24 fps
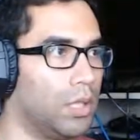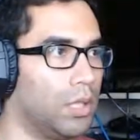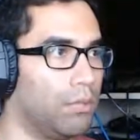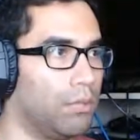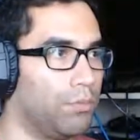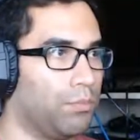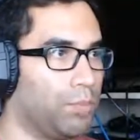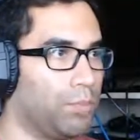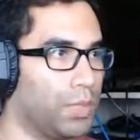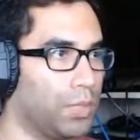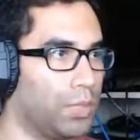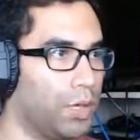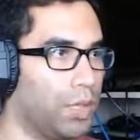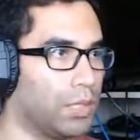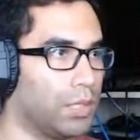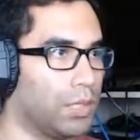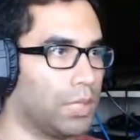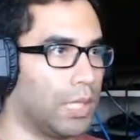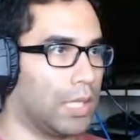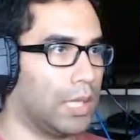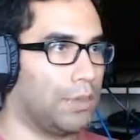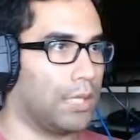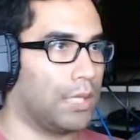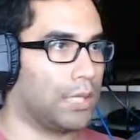But you're all
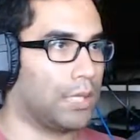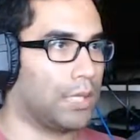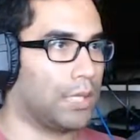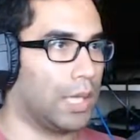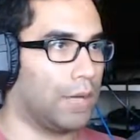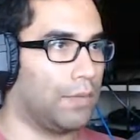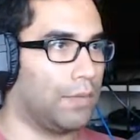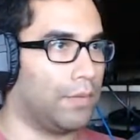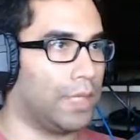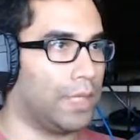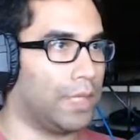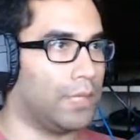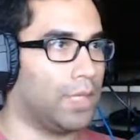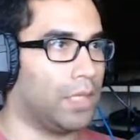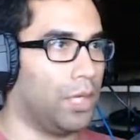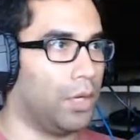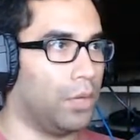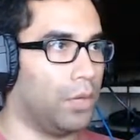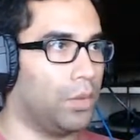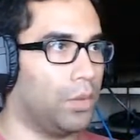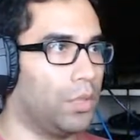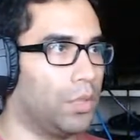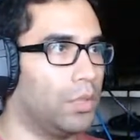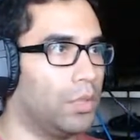slimy and soft like dough.